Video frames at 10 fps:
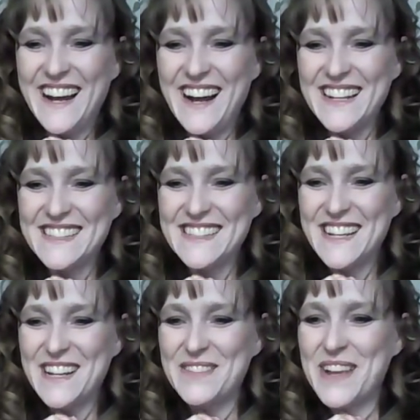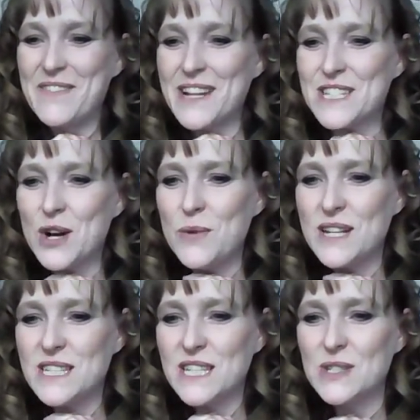Awesome. If I don't
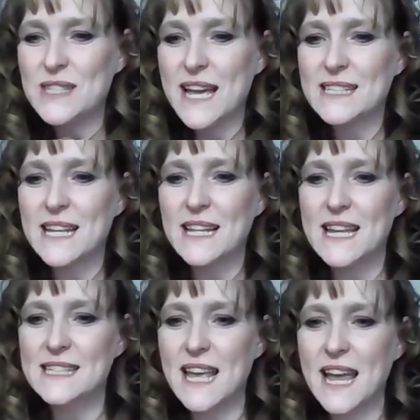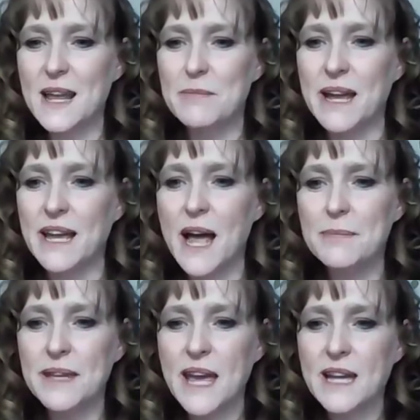want to use S L S A in my
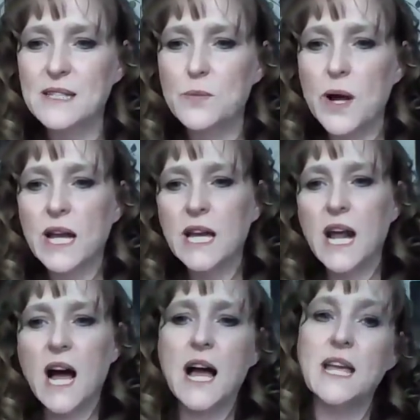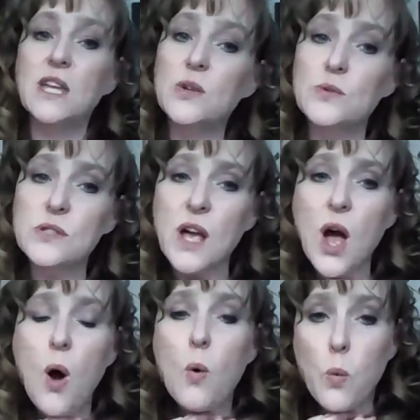cupcakes, what could I use?
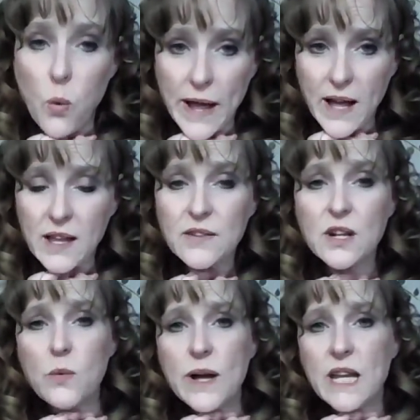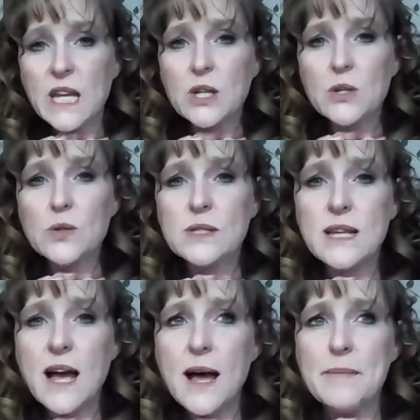Well, if you don't want to
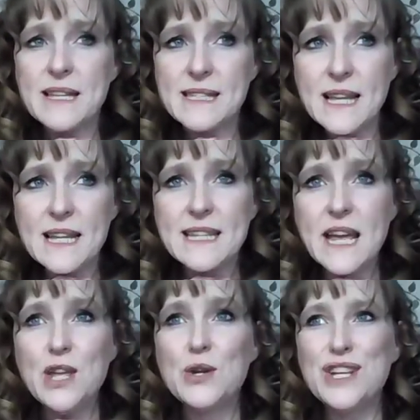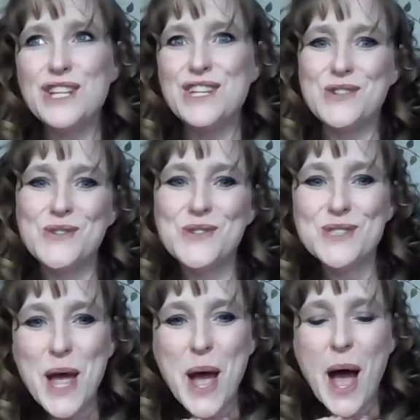use um, S L S A, you can use